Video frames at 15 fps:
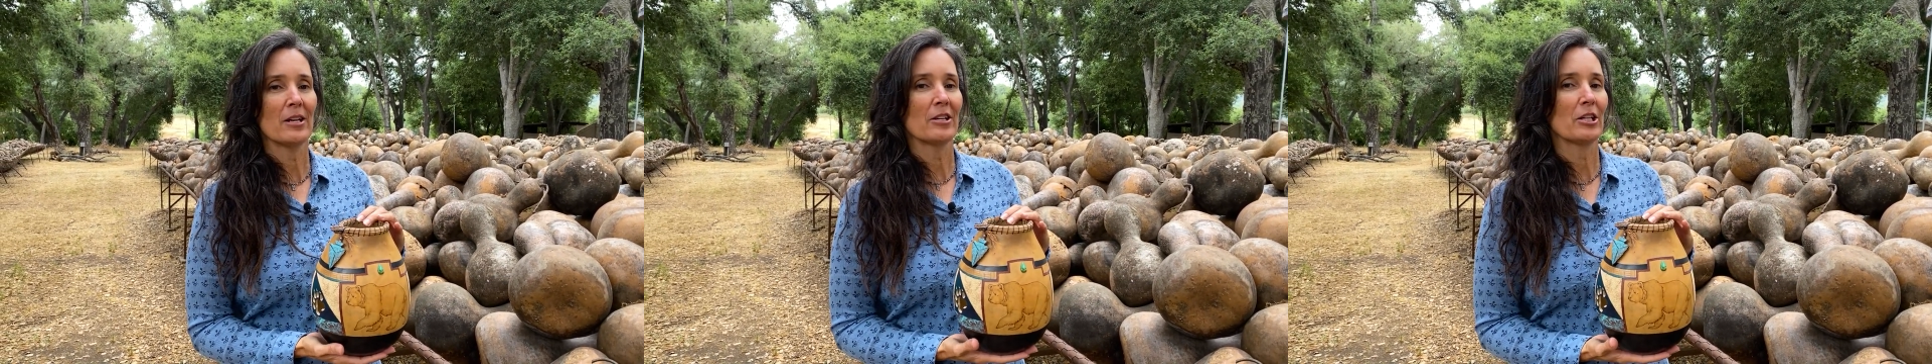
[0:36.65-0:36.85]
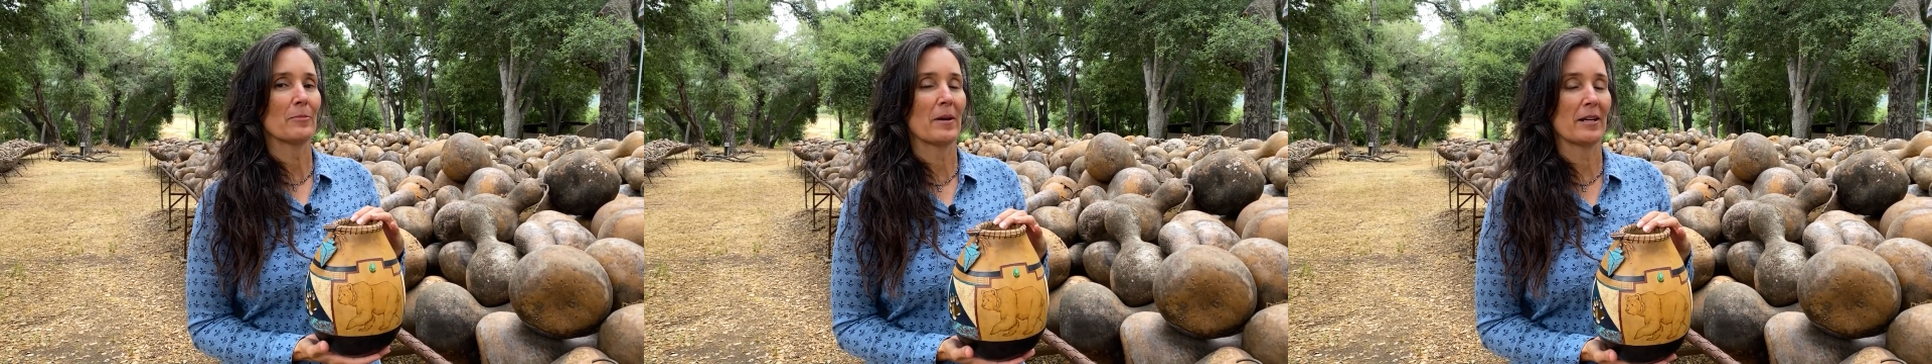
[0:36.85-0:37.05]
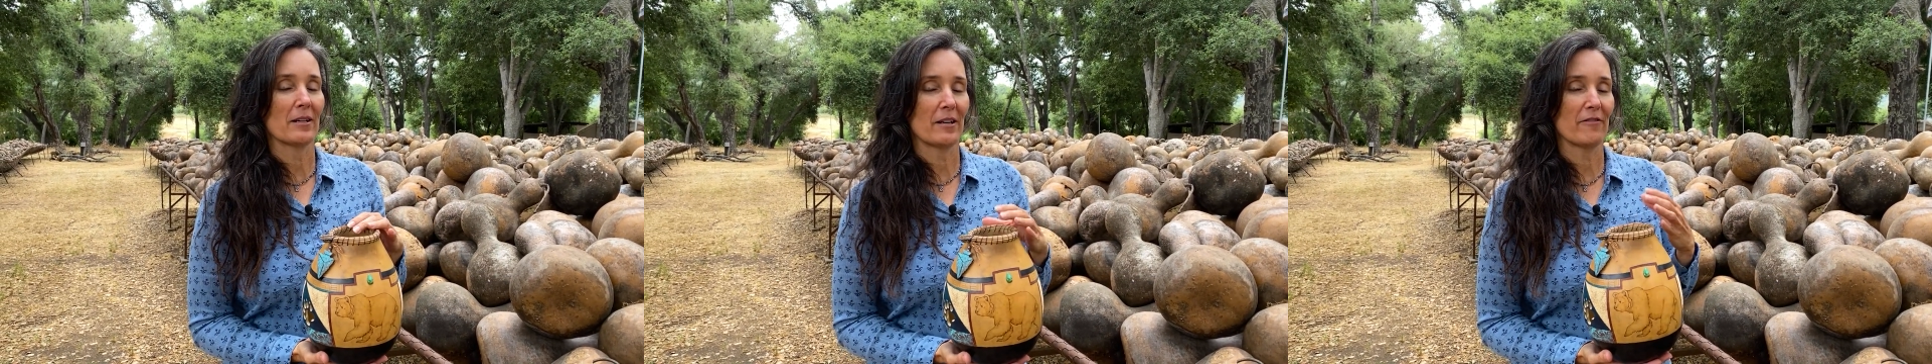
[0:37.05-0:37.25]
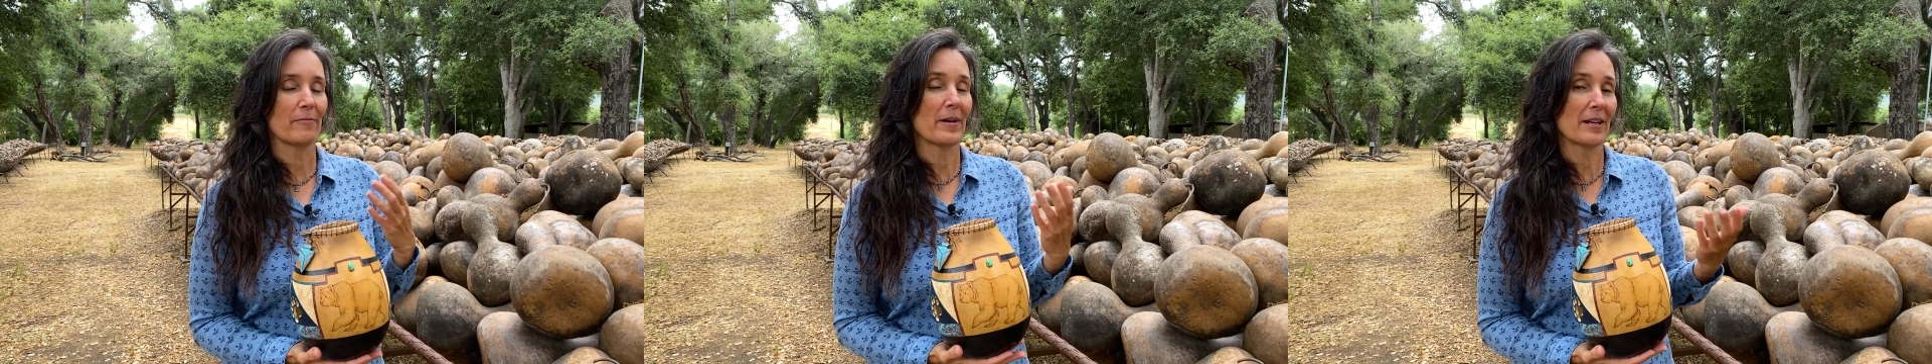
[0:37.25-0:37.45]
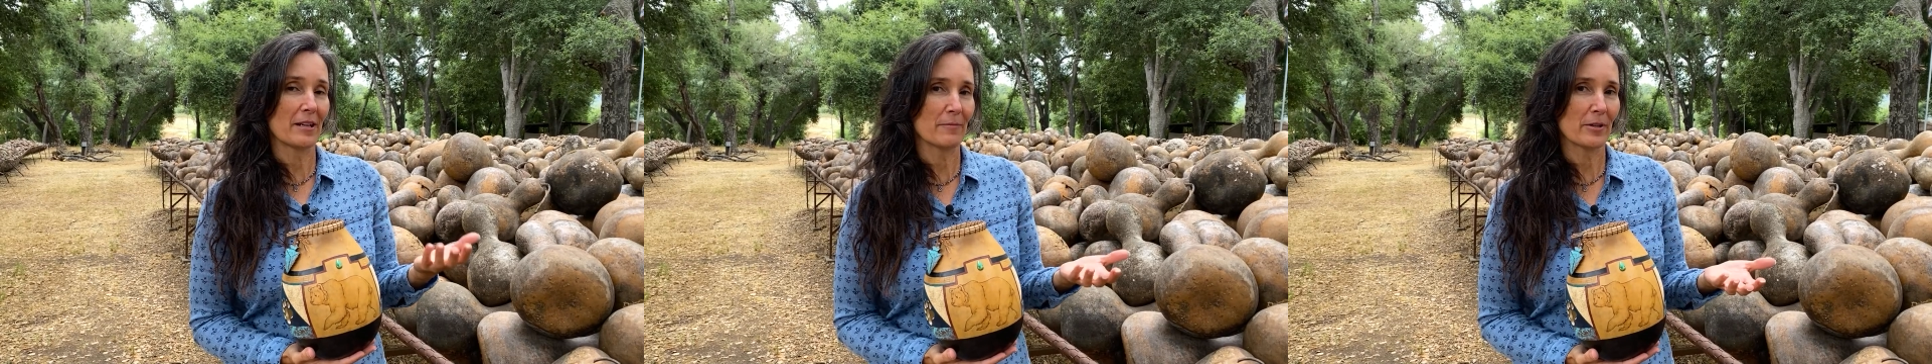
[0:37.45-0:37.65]
You might not have
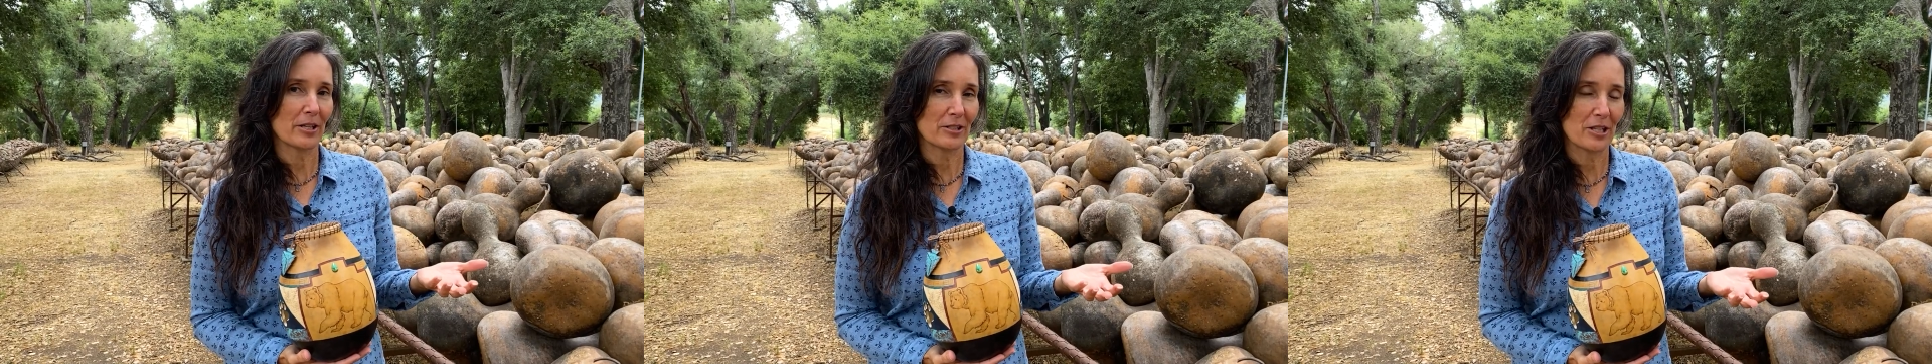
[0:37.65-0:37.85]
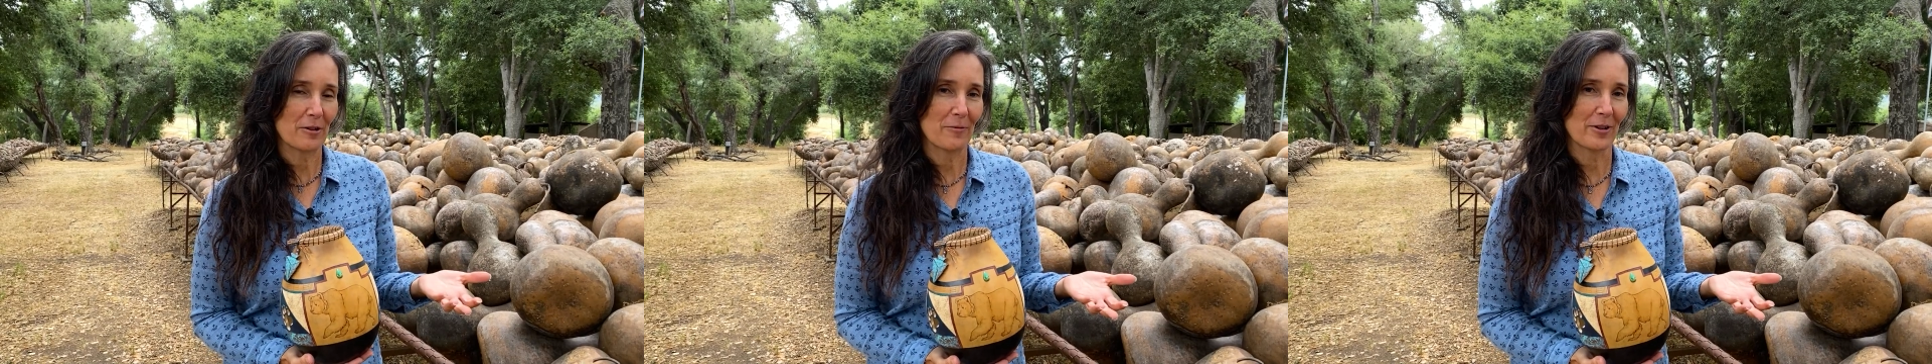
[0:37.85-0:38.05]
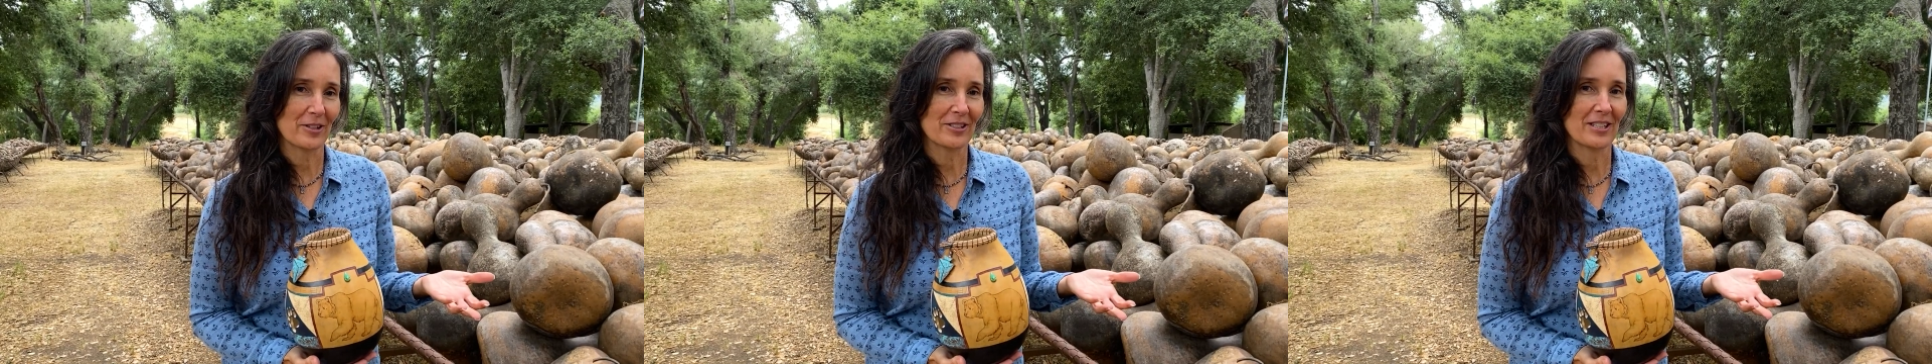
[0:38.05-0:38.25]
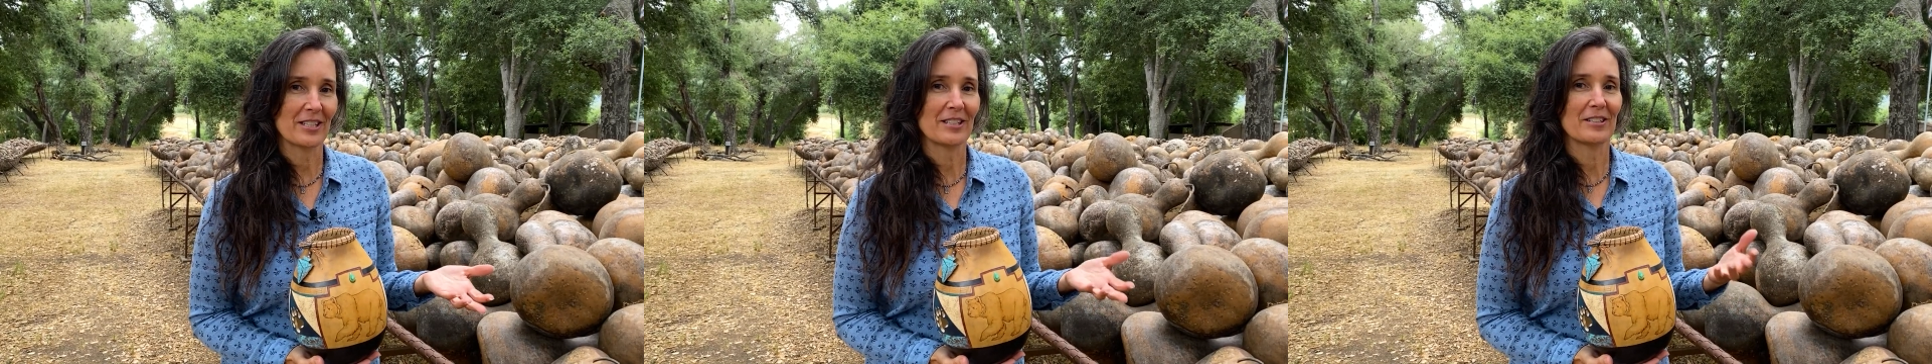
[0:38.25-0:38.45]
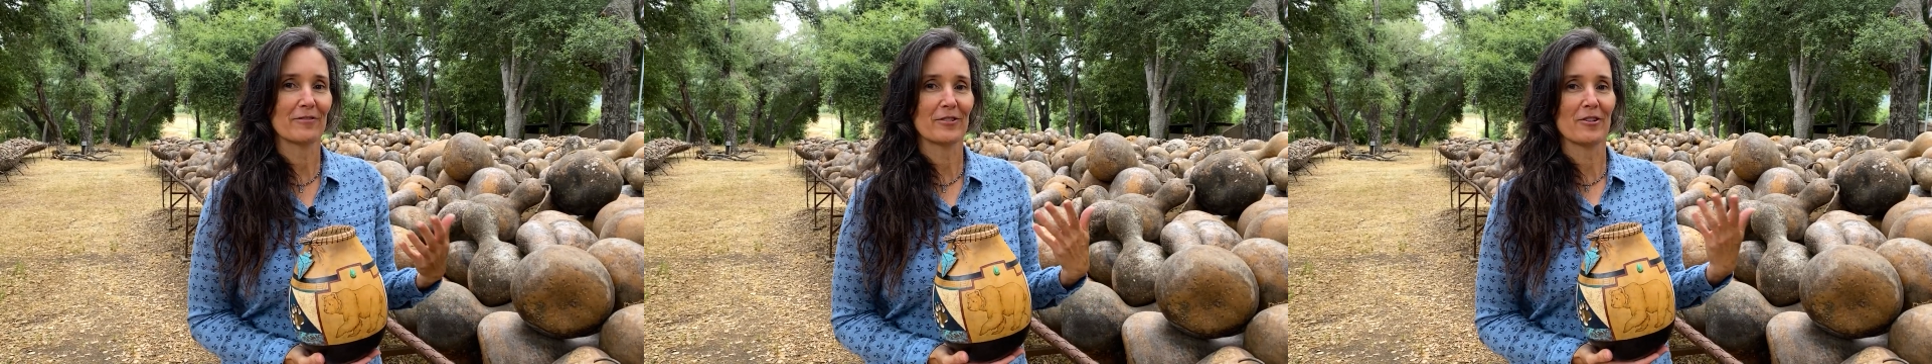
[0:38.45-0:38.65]
met him because he works in
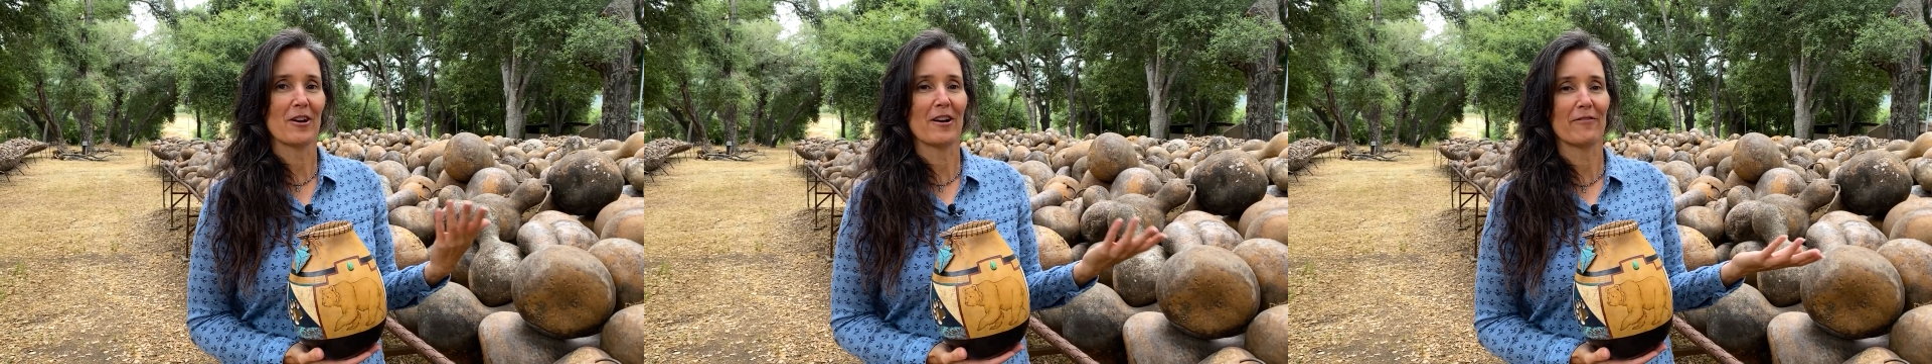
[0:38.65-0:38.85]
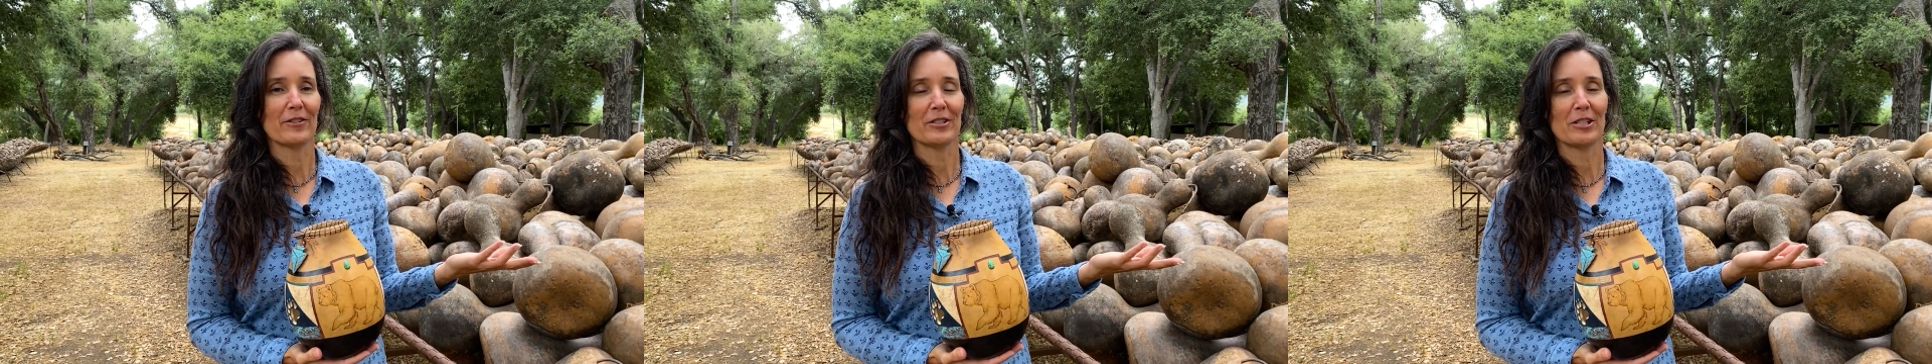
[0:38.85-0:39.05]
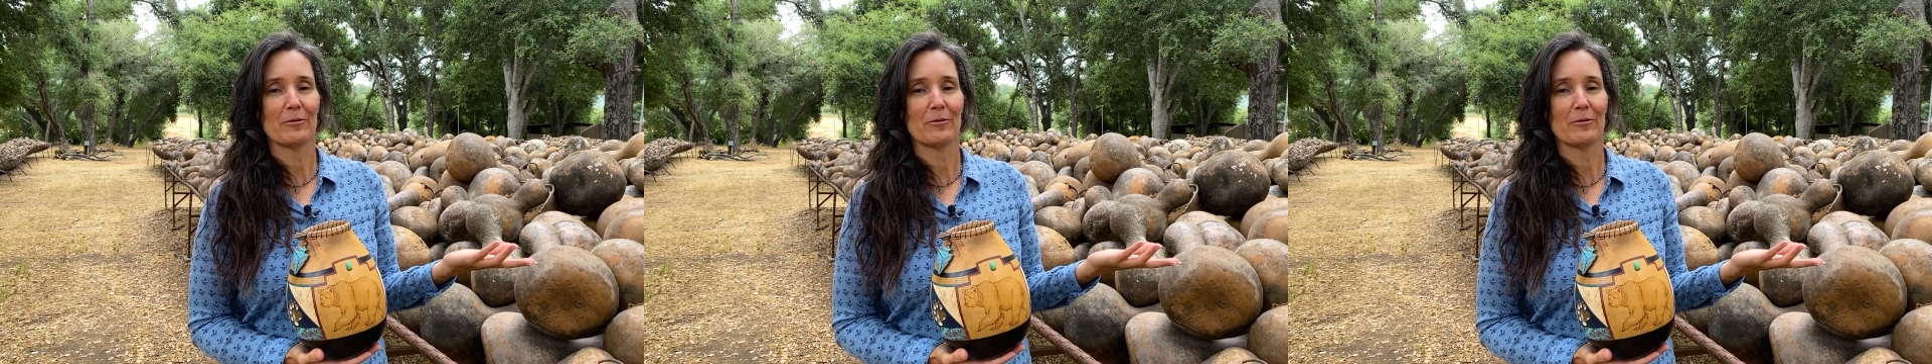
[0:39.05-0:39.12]
a different office.